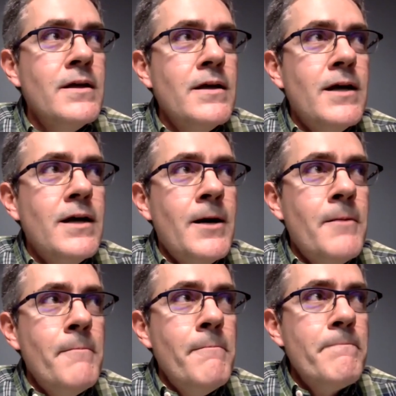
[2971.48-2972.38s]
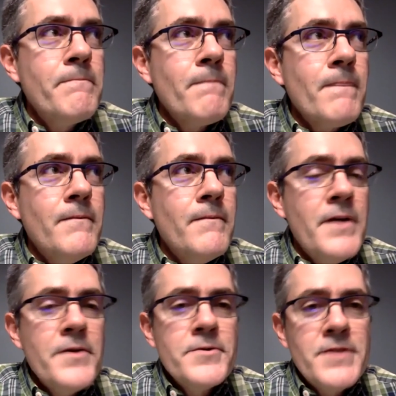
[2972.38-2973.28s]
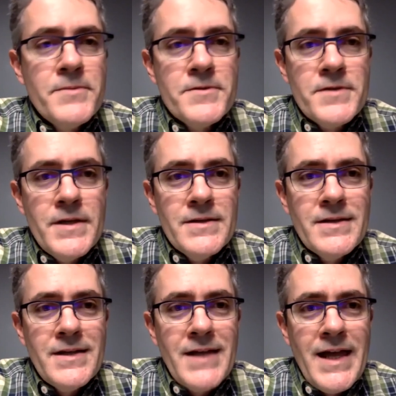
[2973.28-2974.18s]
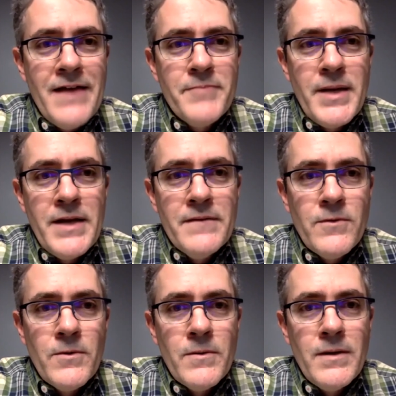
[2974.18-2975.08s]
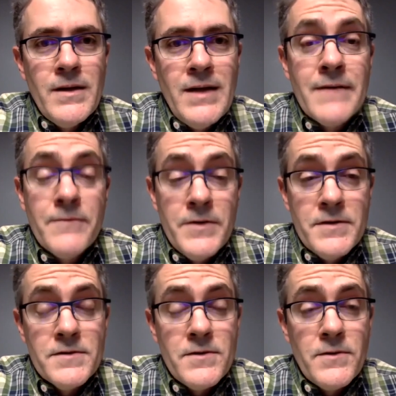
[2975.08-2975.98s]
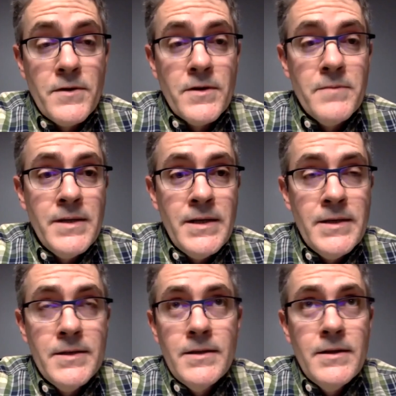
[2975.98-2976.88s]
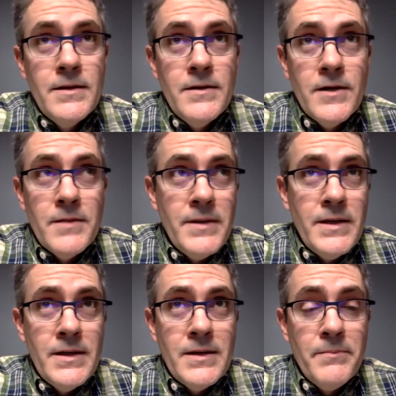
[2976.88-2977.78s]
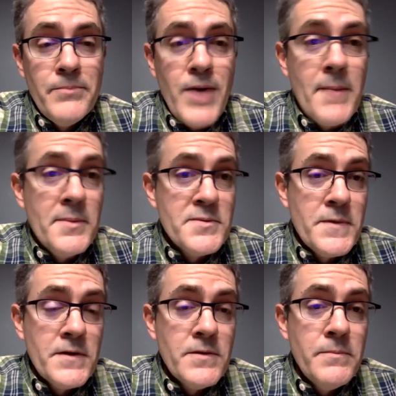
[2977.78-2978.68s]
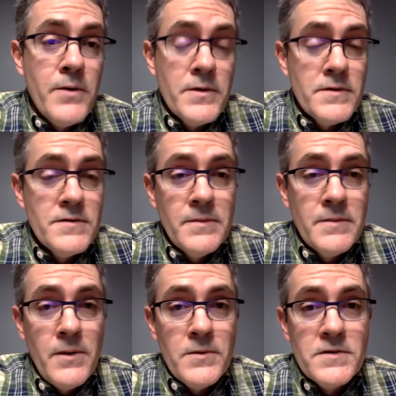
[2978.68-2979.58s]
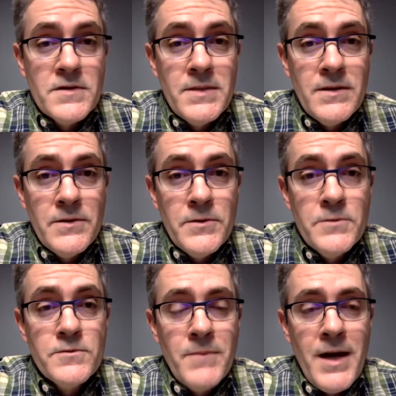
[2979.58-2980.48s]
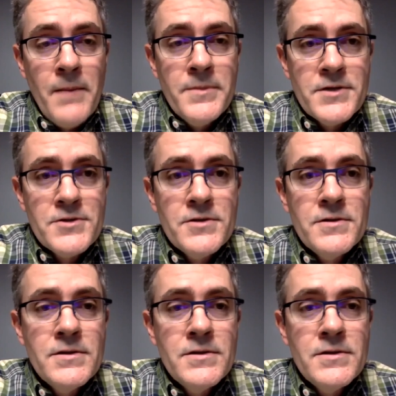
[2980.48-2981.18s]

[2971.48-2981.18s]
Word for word: Um, the other 10% can have pain for a lot of reasons. So there can be there can be problems with the components. The components can be loose or malpositioned.